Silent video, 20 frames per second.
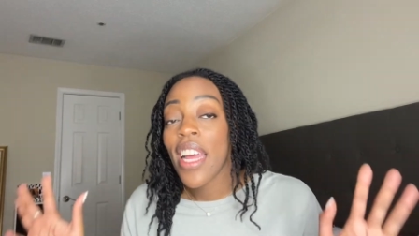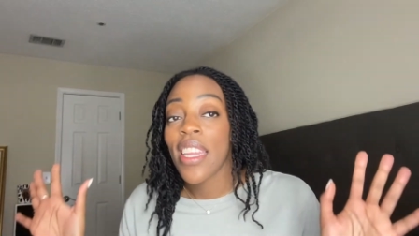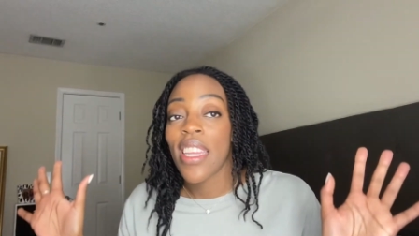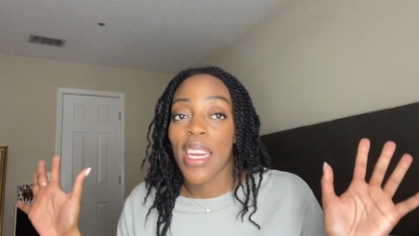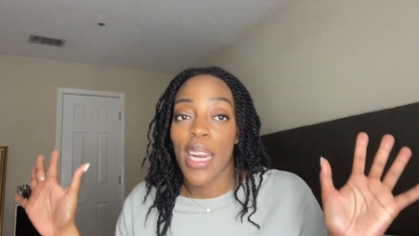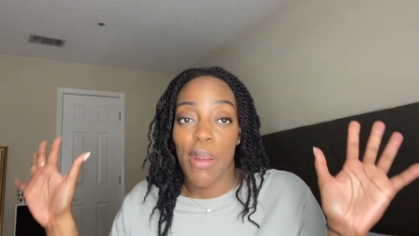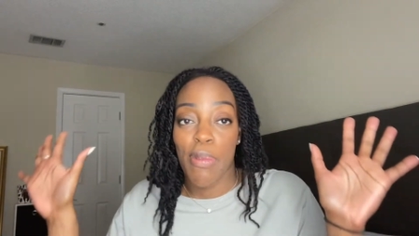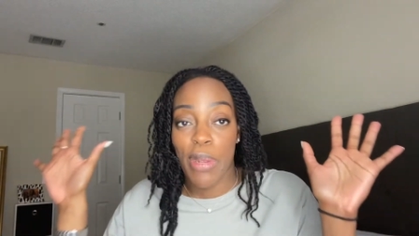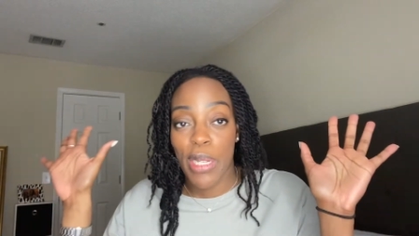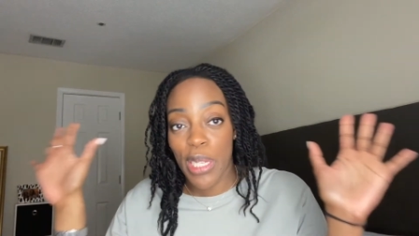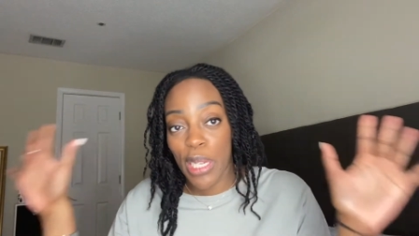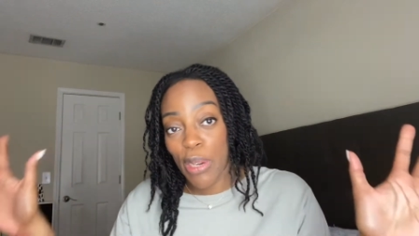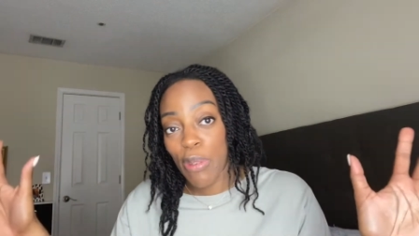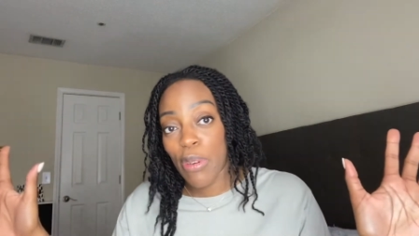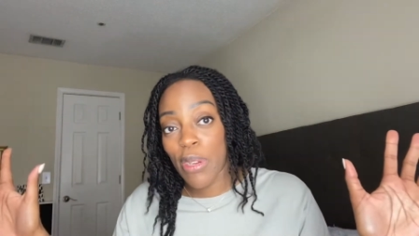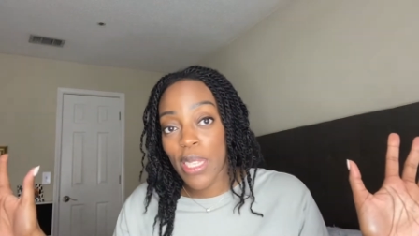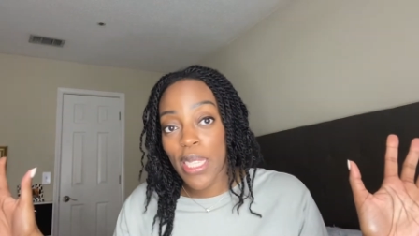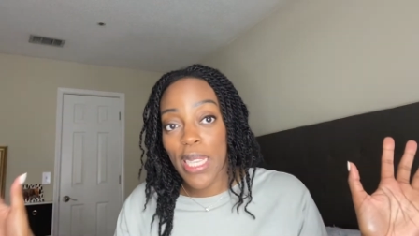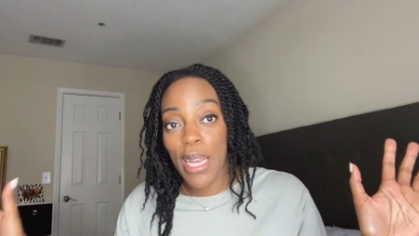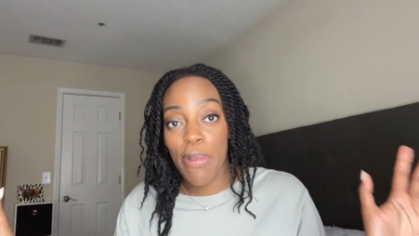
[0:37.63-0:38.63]
that I'm a
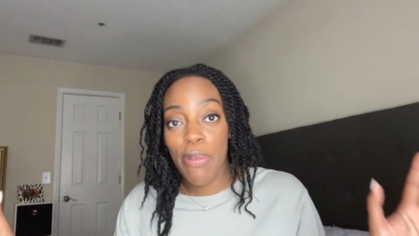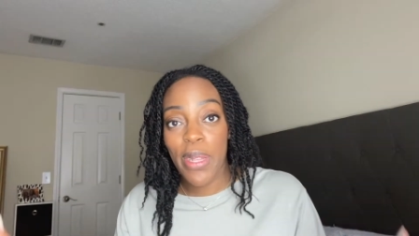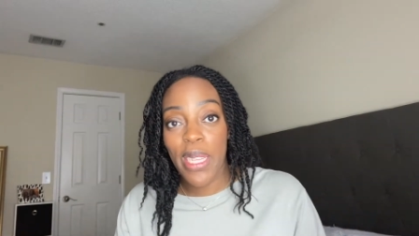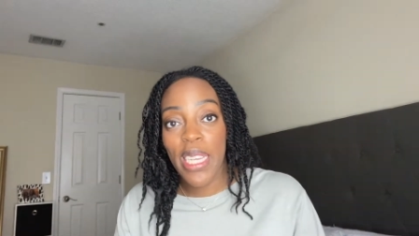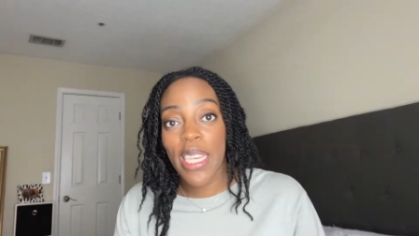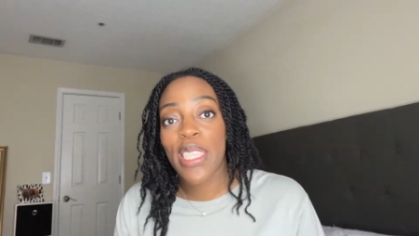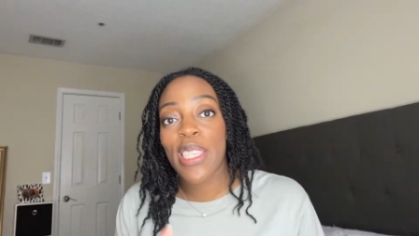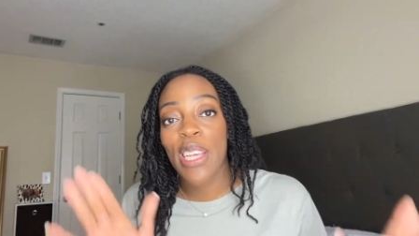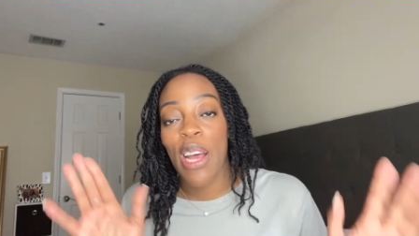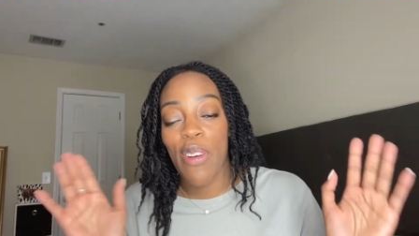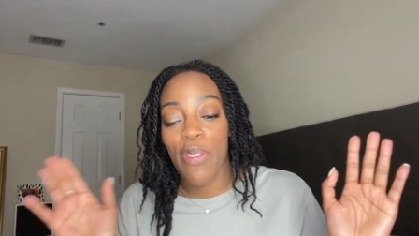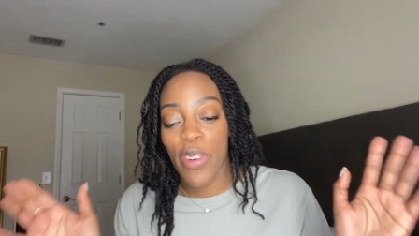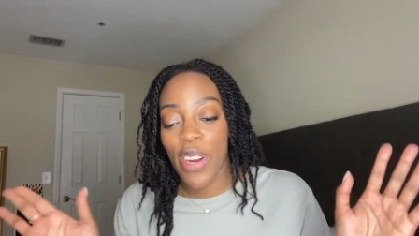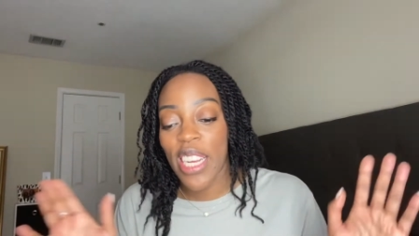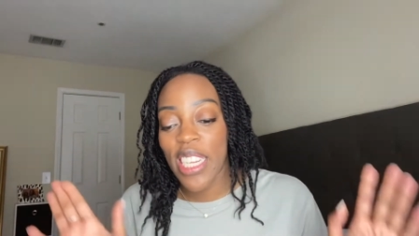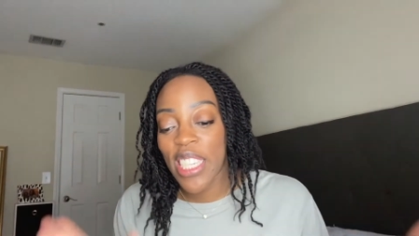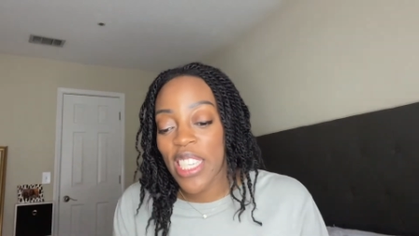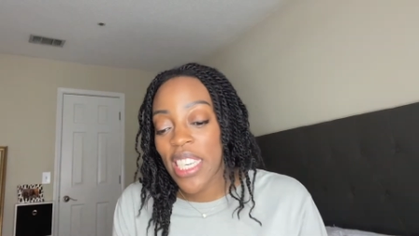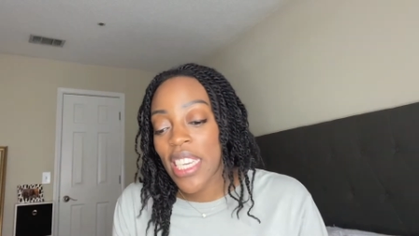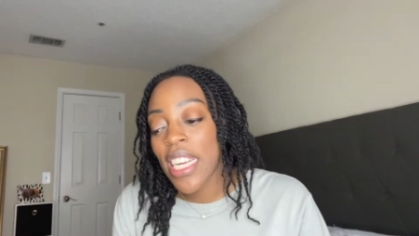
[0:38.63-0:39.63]
General Assembly software
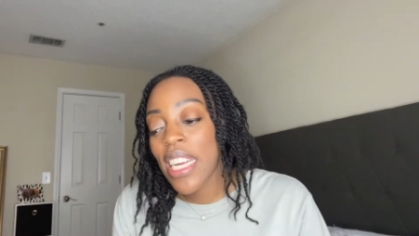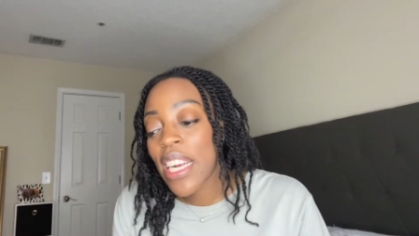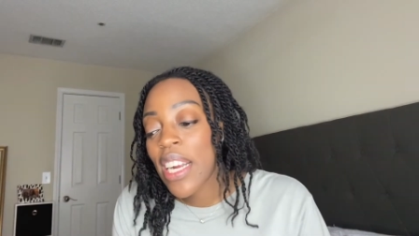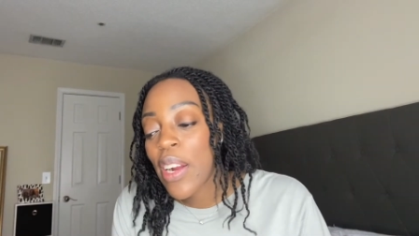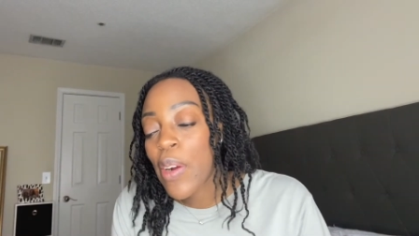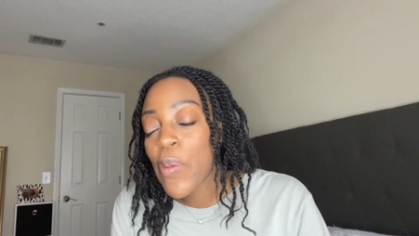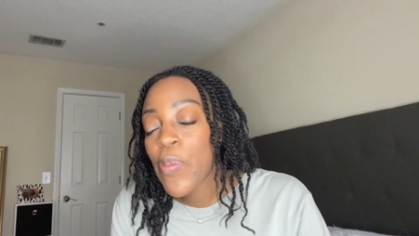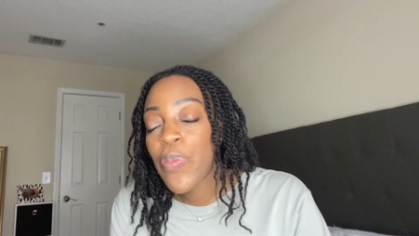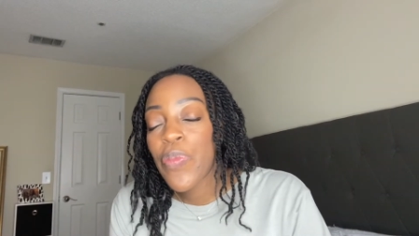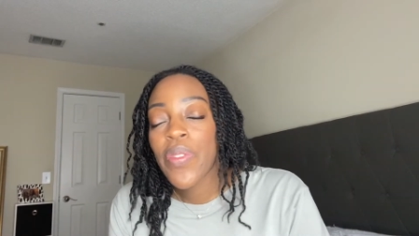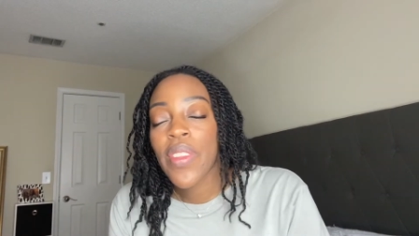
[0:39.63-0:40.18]
engineer.